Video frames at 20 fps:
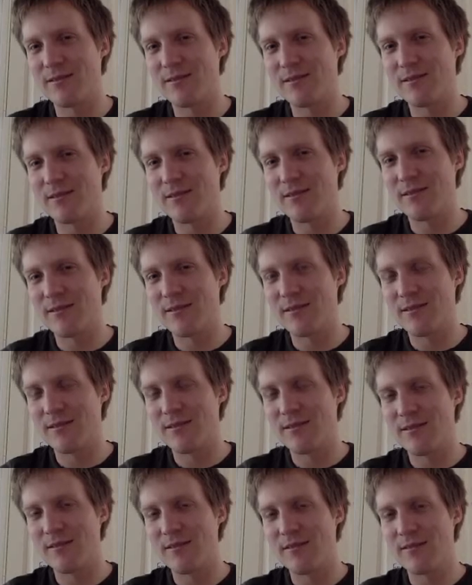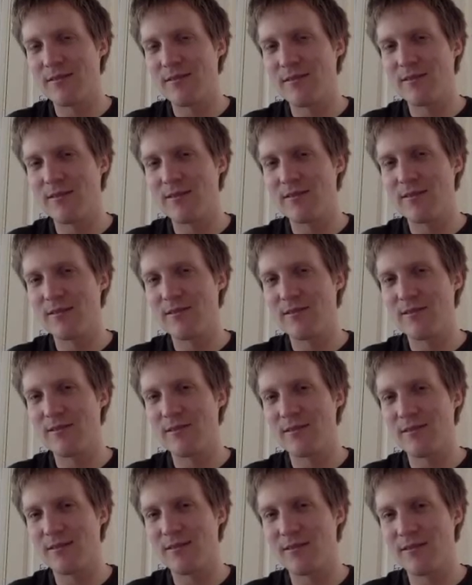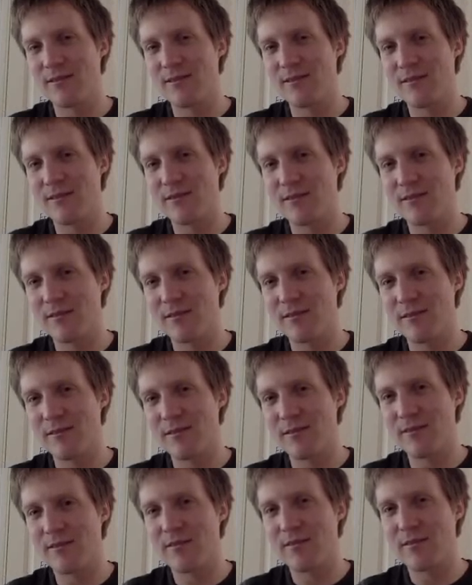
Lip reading: (not speaking)